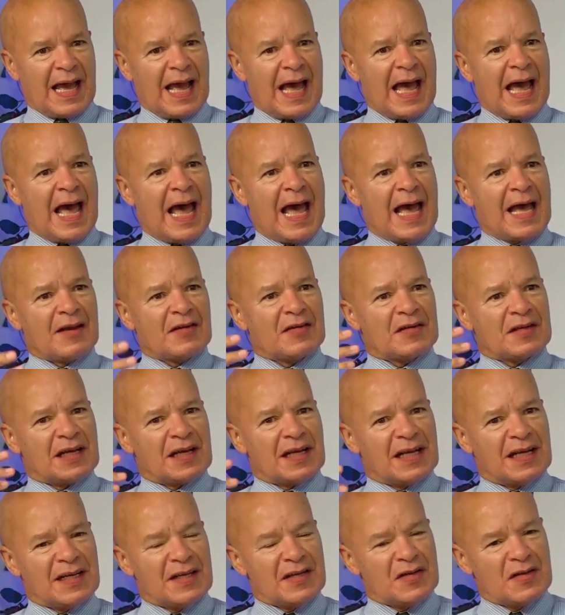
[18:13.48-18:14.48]
And
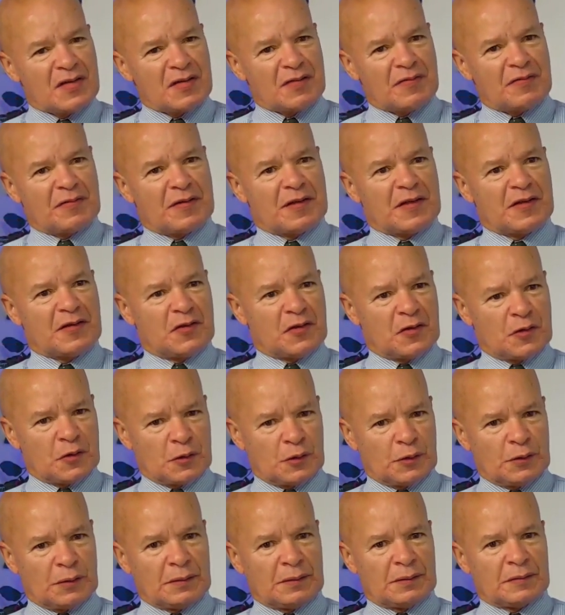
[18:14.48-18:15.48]

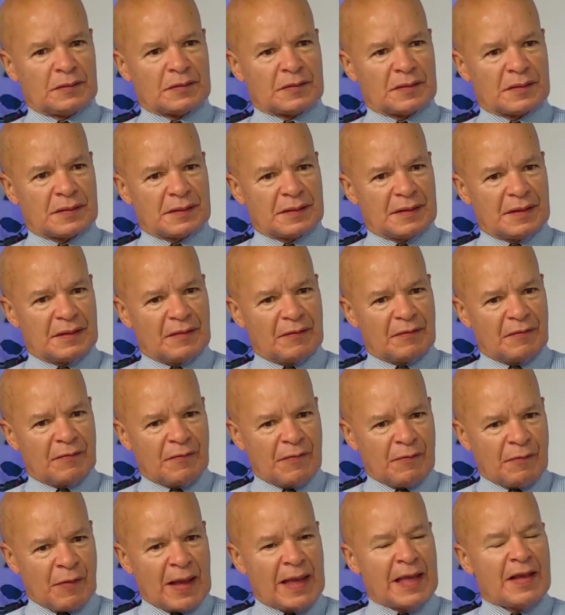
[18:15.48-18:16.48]
individuals
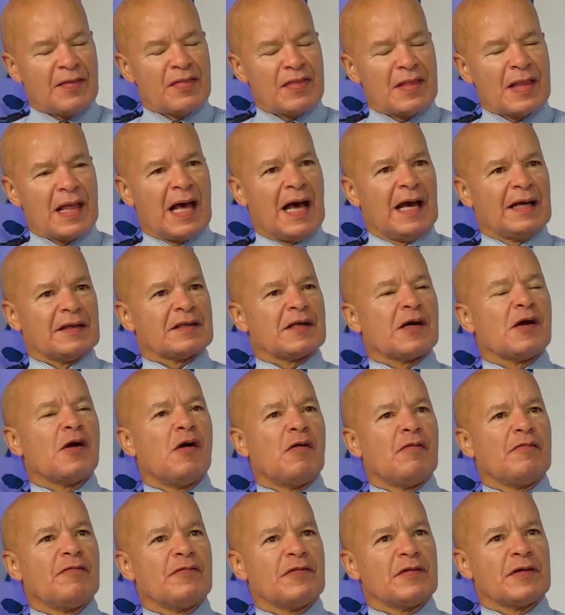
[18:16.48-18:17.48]
in that
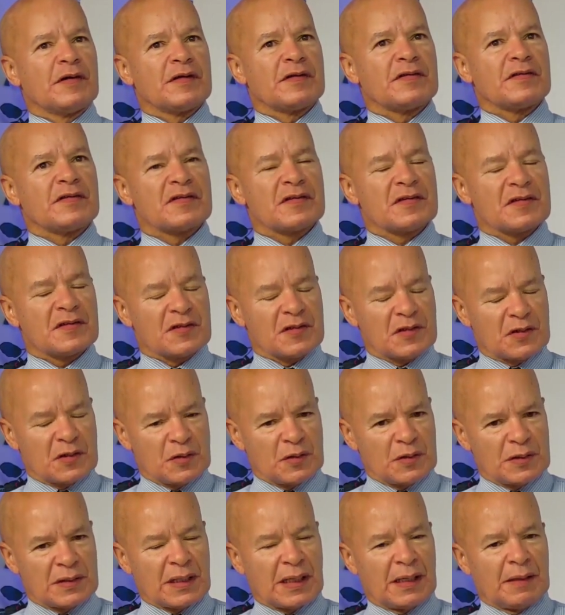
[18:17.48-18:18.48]
conference
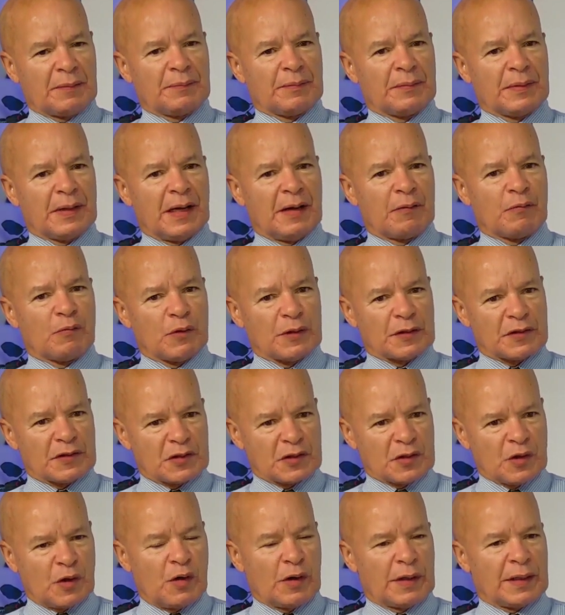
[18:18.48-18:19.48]
stood up and were
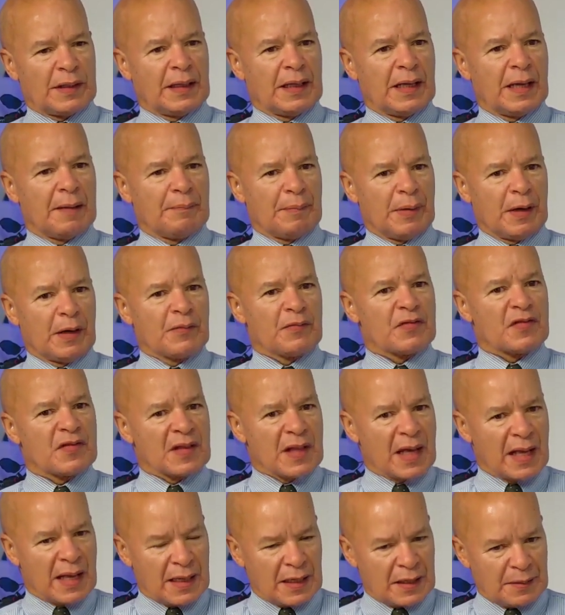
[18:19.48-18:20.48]
talking about
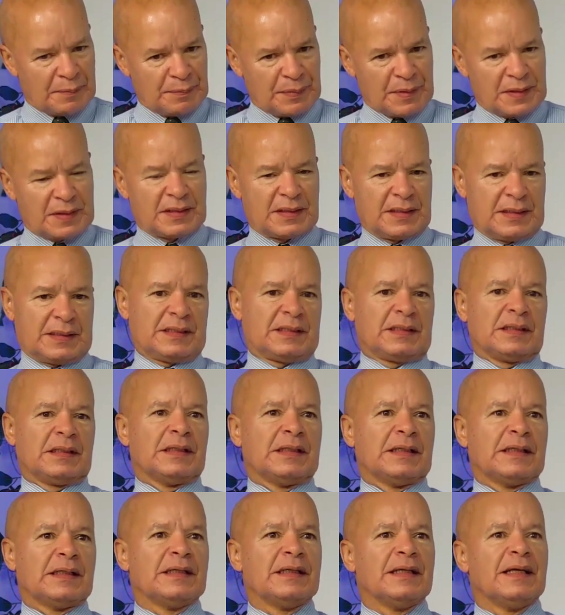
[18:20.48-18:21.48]
their
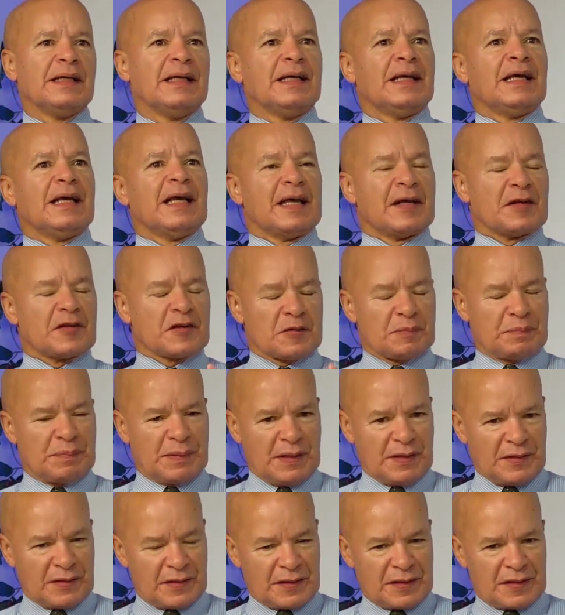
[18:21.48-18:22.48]
particular
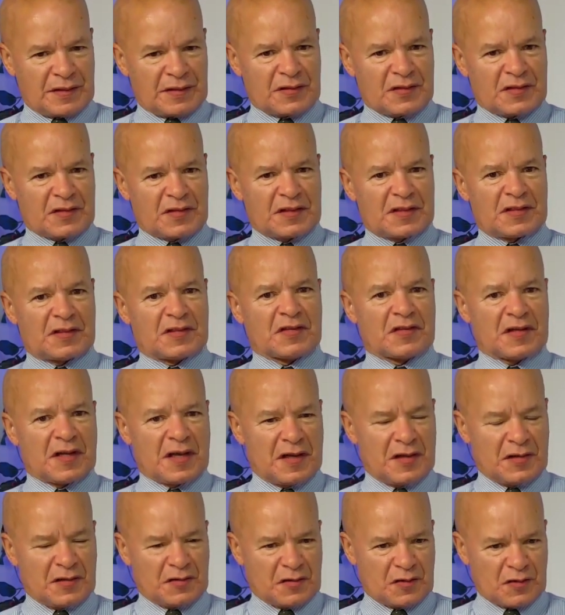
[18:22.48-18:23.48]
experiences,
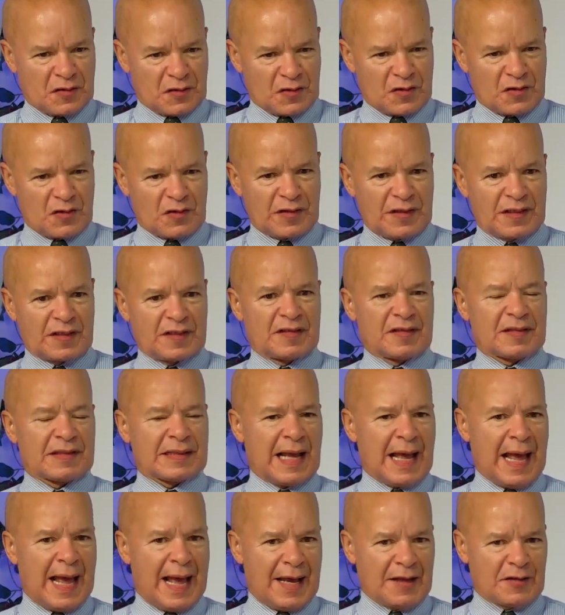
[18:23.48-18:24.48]
histories,
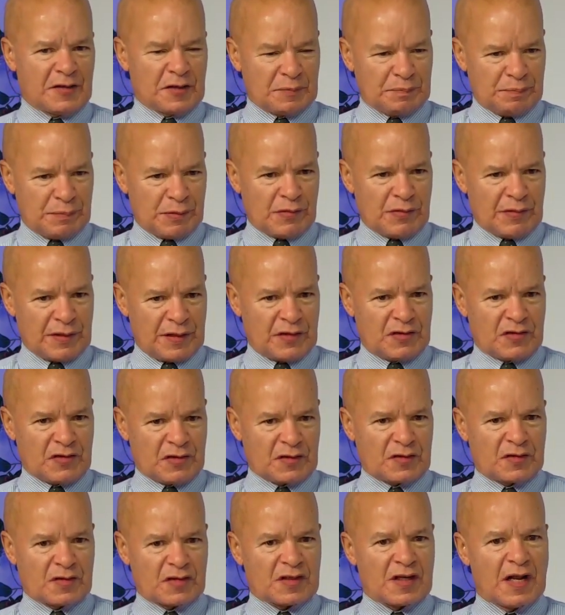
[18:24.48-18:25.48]

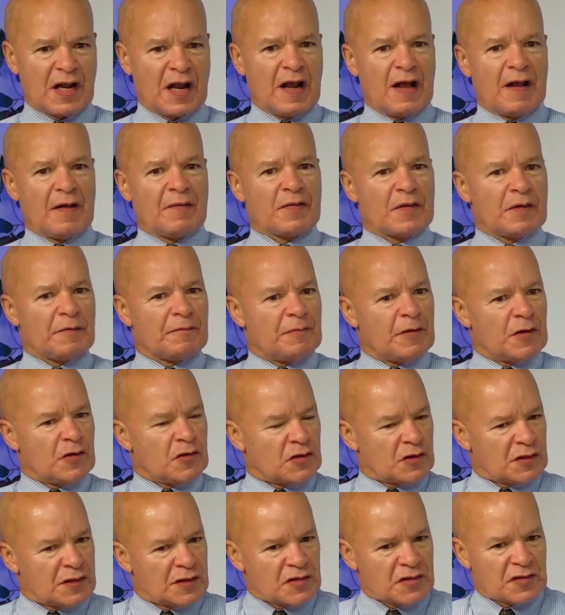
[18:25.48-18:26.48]
aspirations. The
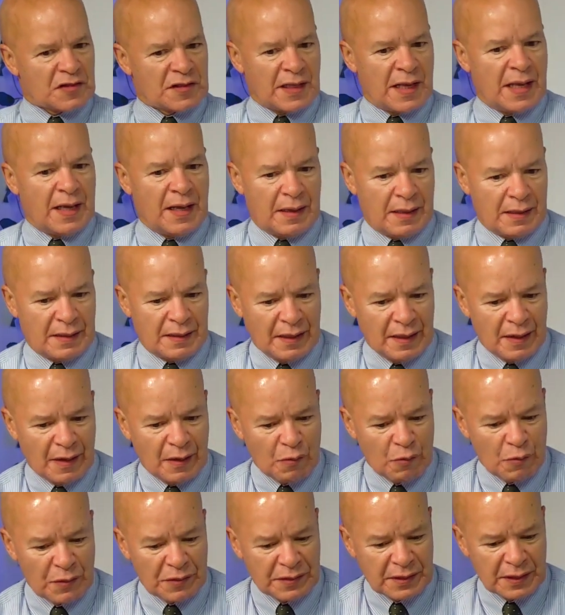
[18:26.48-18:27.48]
vision is there
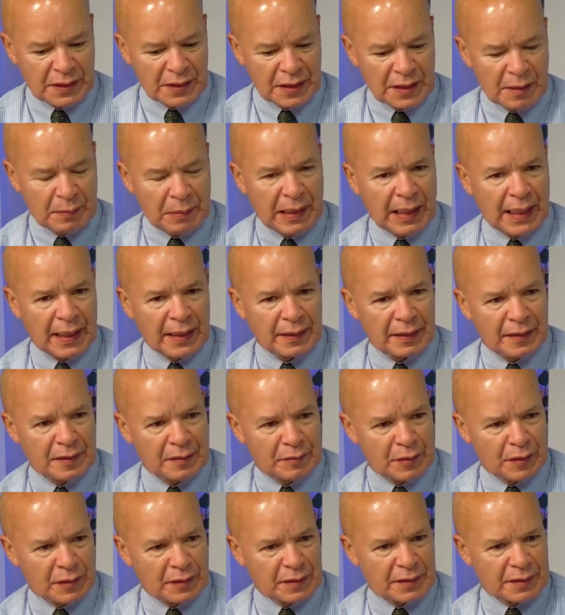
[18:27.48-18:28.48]
within the Black
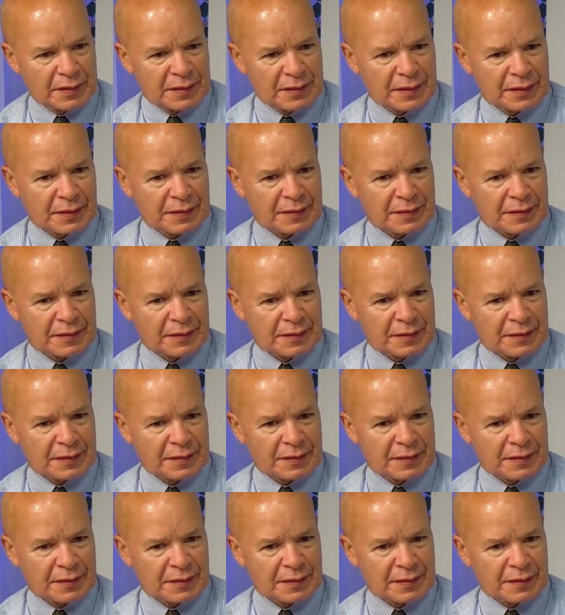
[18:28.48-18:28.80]
communities.